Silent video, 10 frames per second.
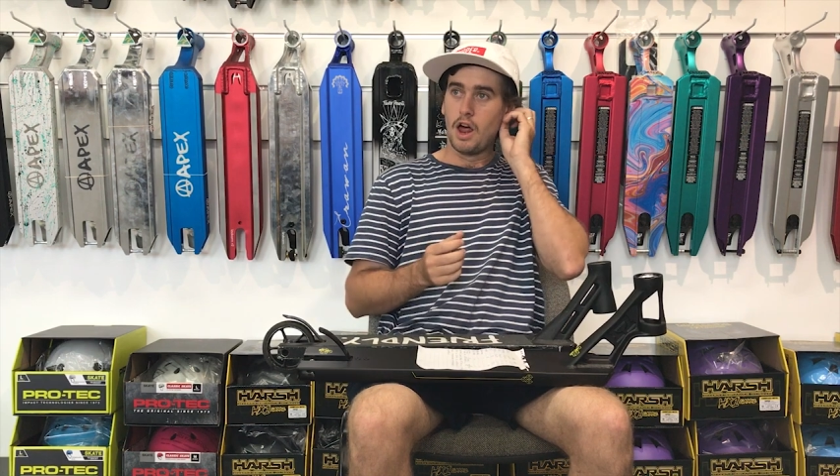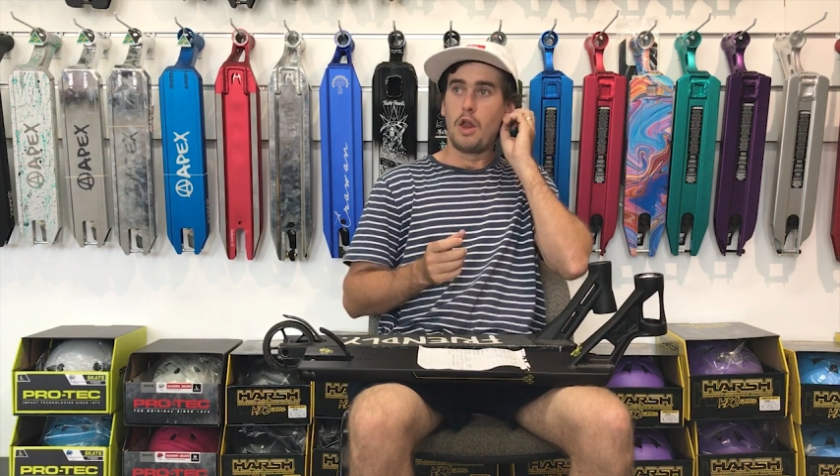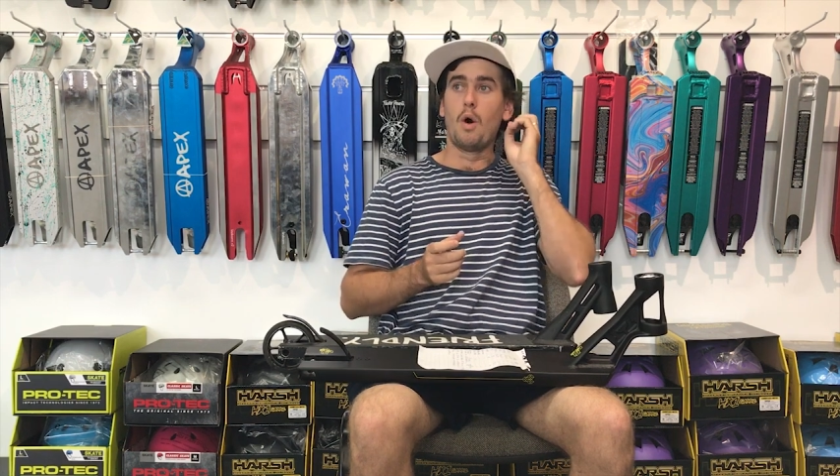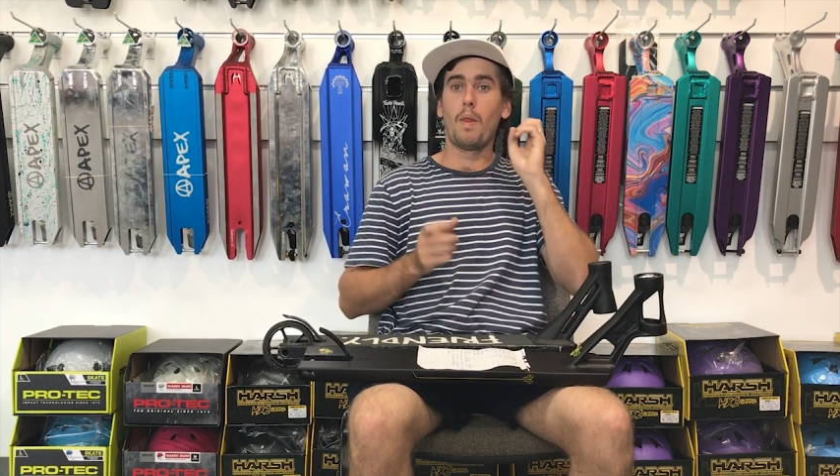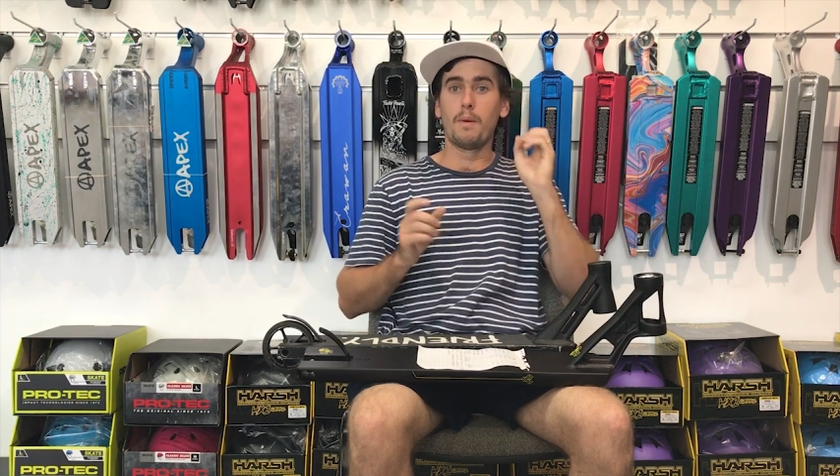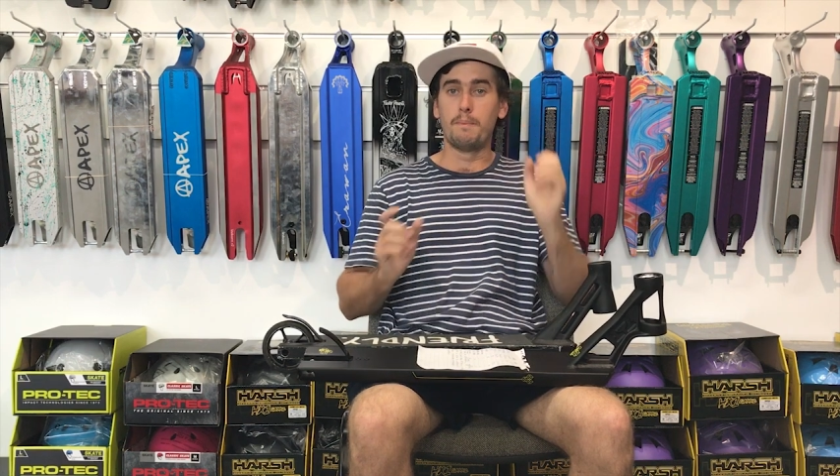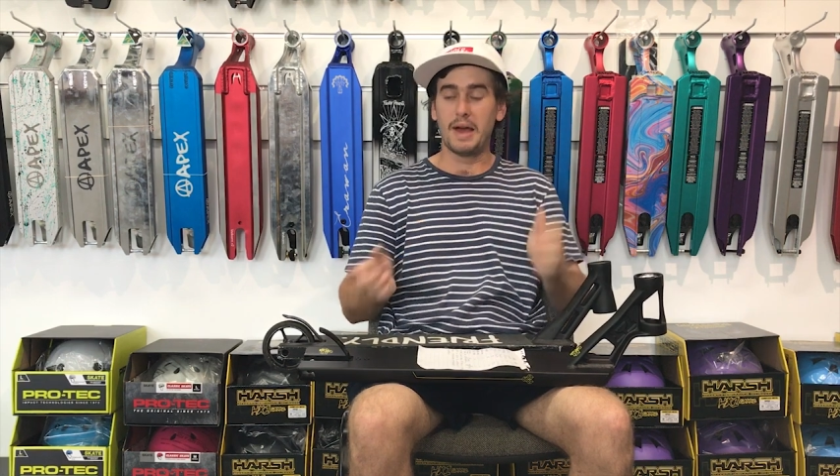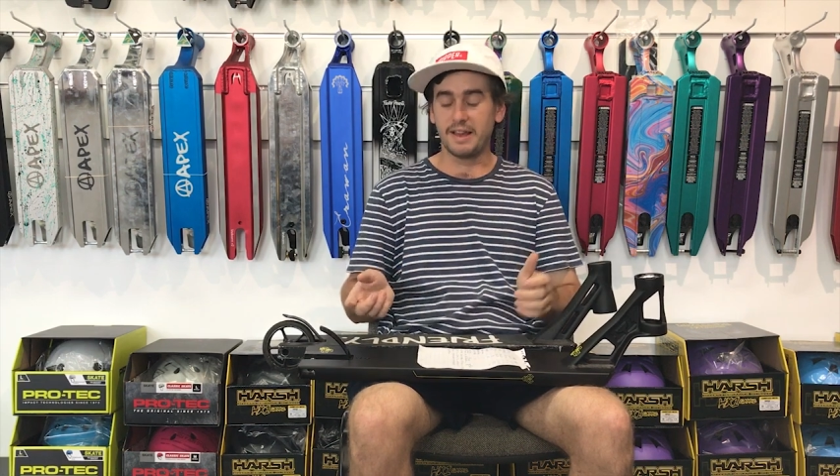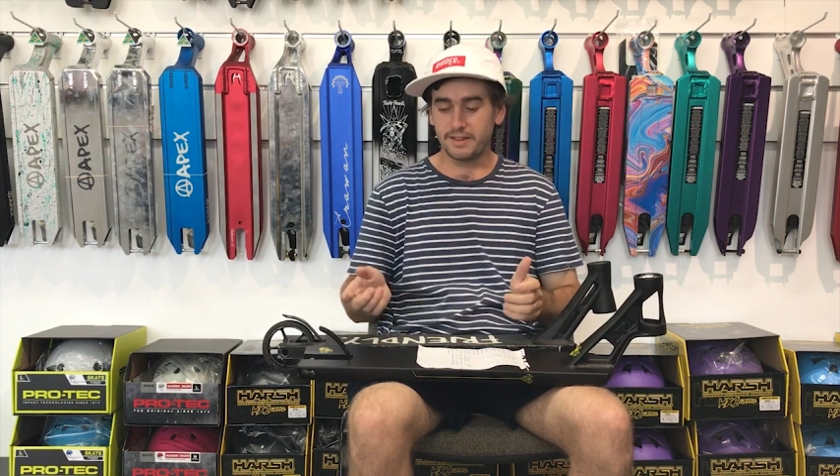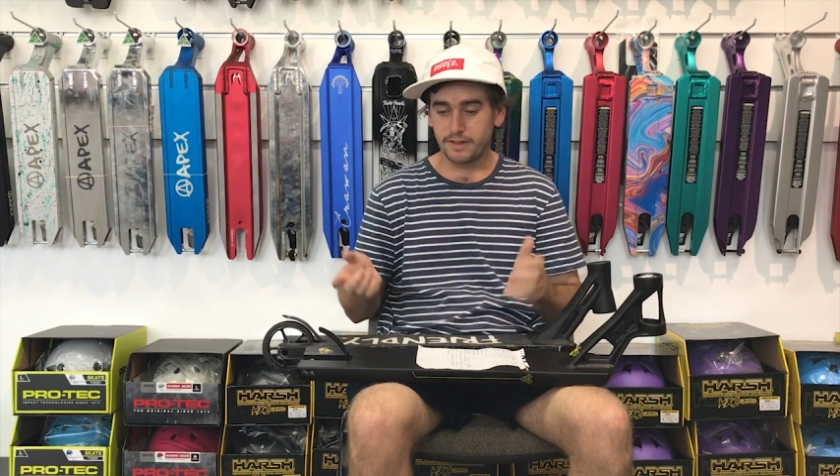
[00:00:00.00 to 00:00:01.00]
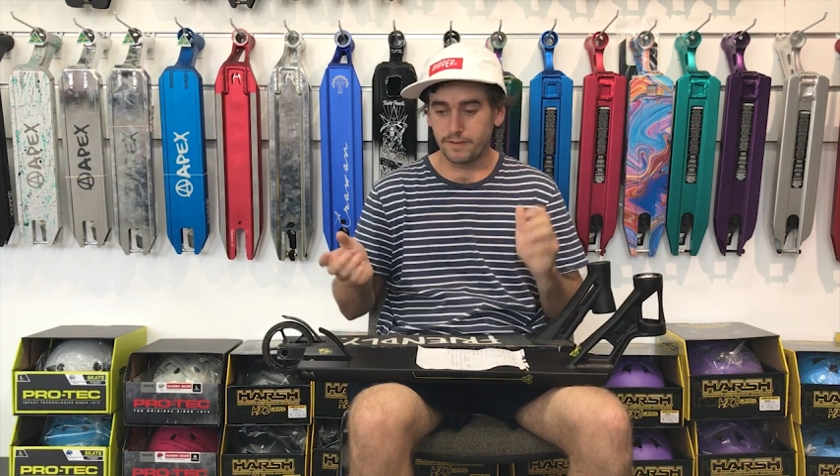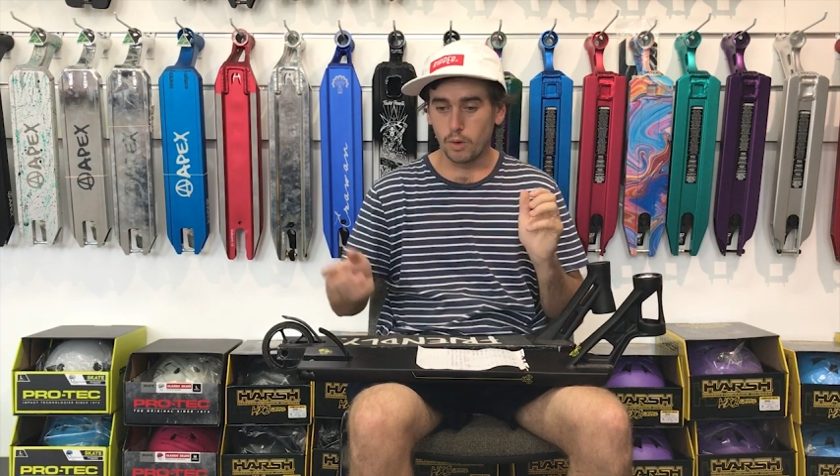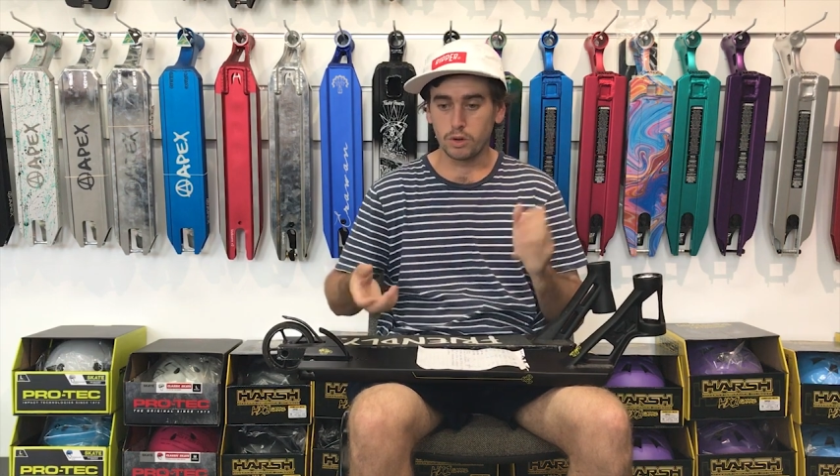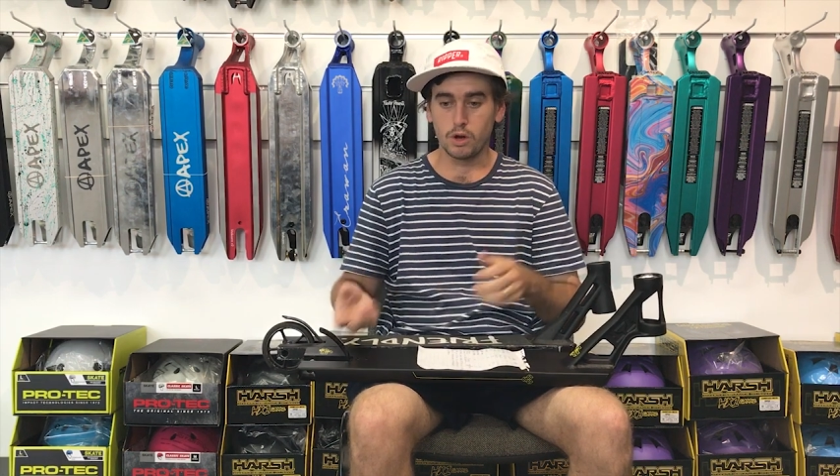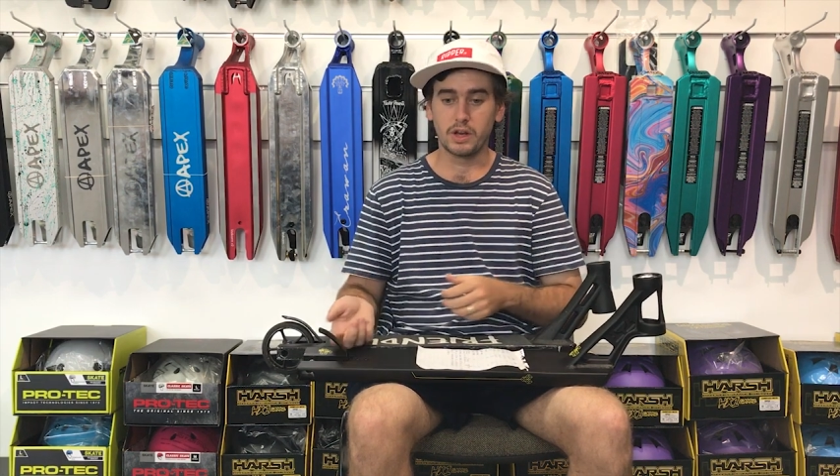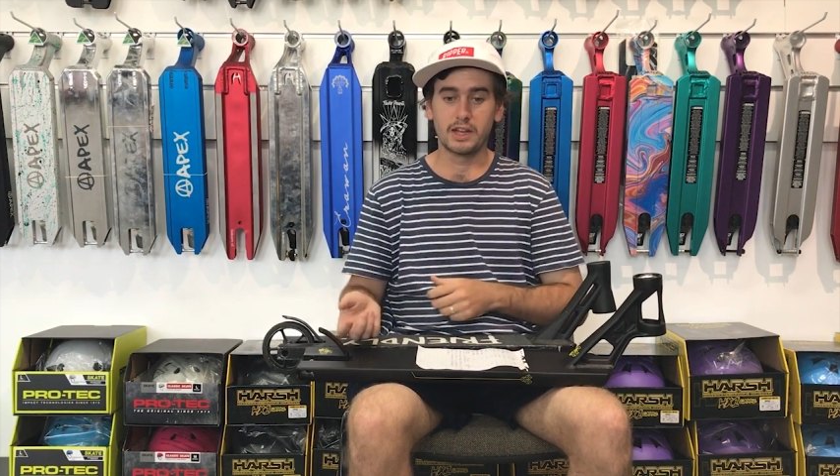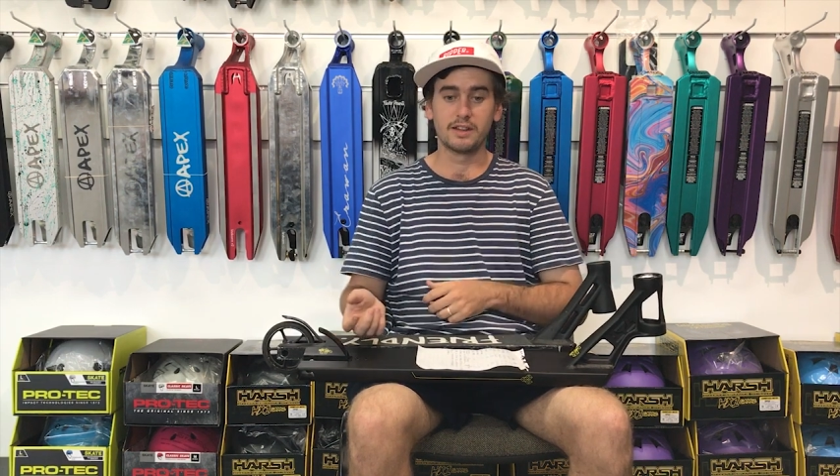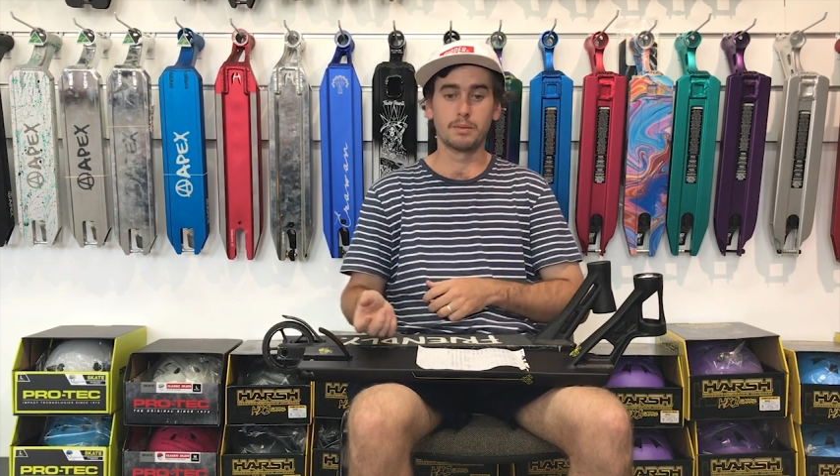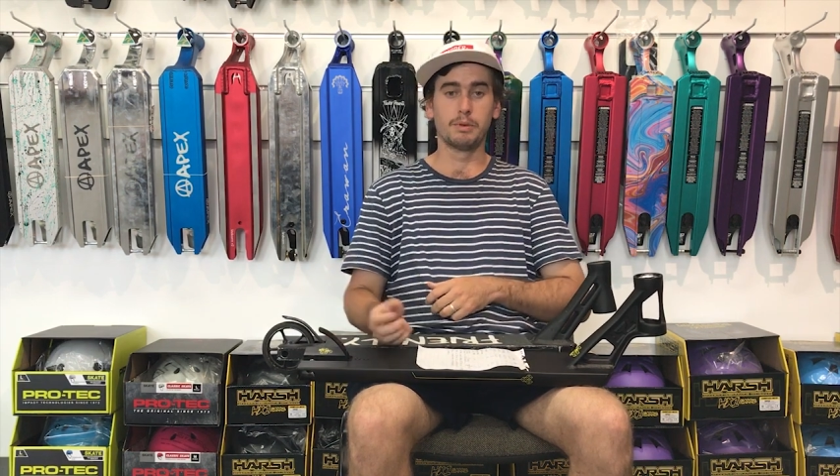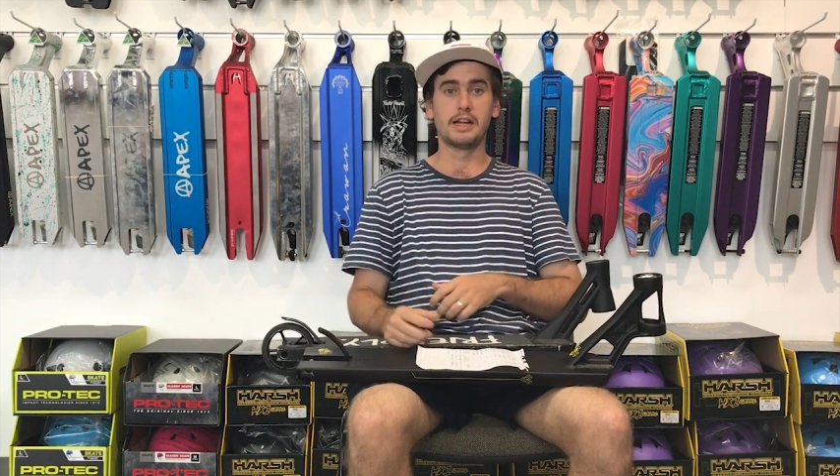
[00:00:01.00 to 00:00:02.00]
not the best for locking
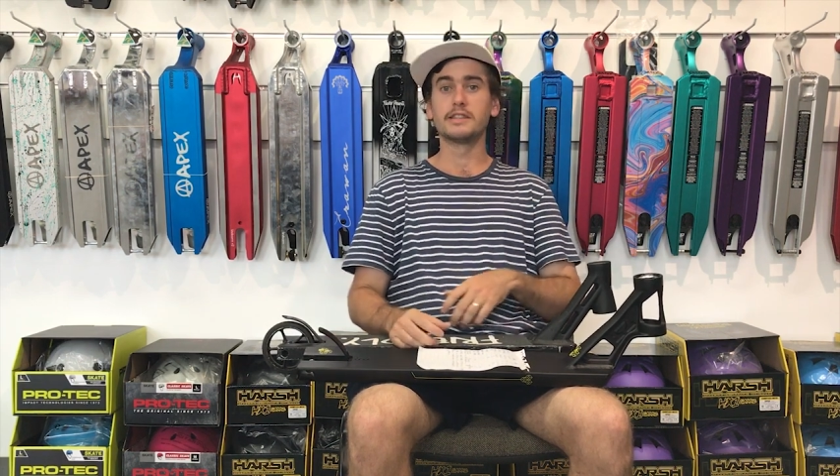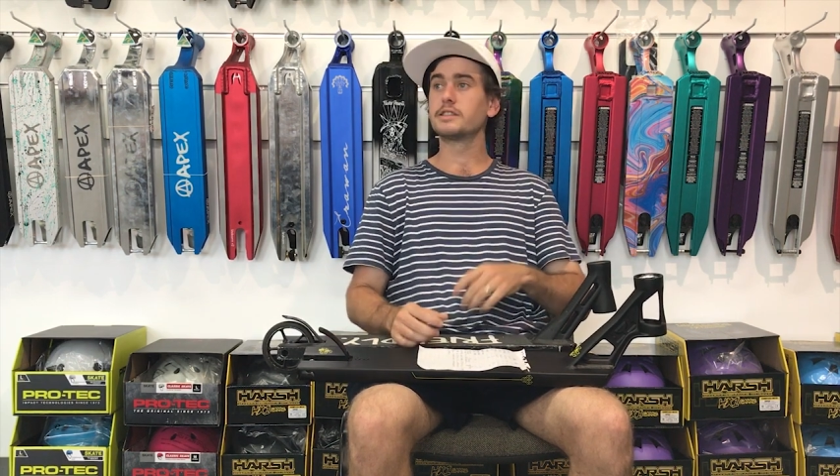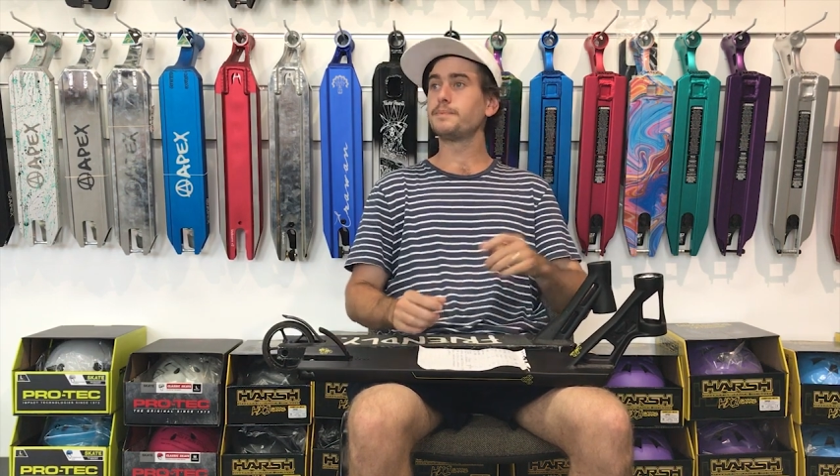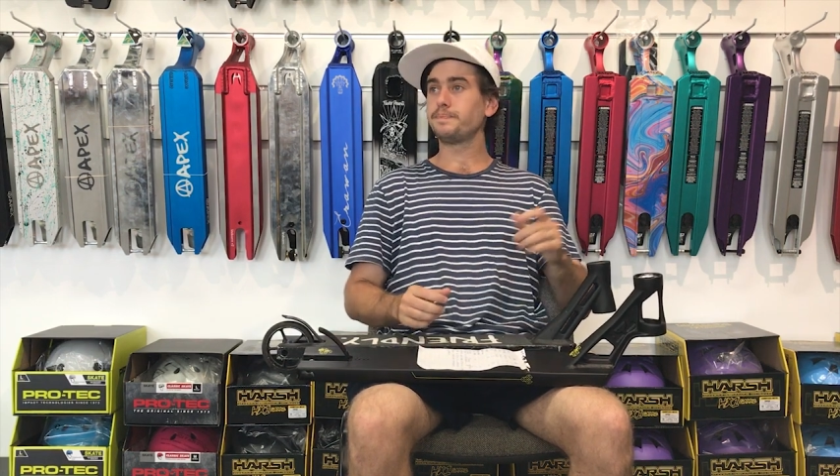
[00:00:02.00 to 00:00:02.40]
into blunts